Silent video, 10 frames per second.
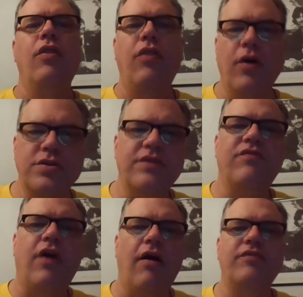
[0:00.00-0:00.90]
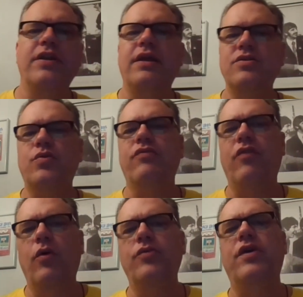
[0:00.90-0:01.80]
Those involved in his
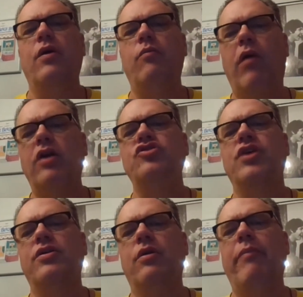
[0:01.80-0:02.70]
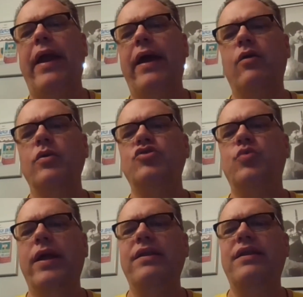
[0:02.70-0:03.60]
revolt marched under a banner which
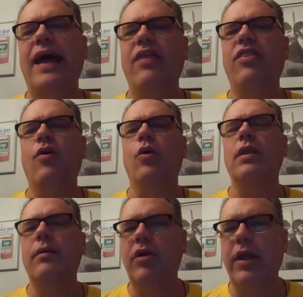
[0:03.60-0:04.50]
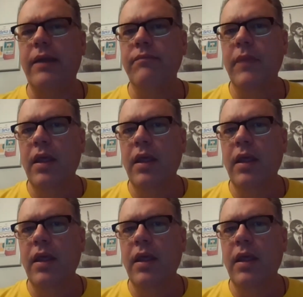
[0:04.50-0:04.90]
read "Death or Liberty."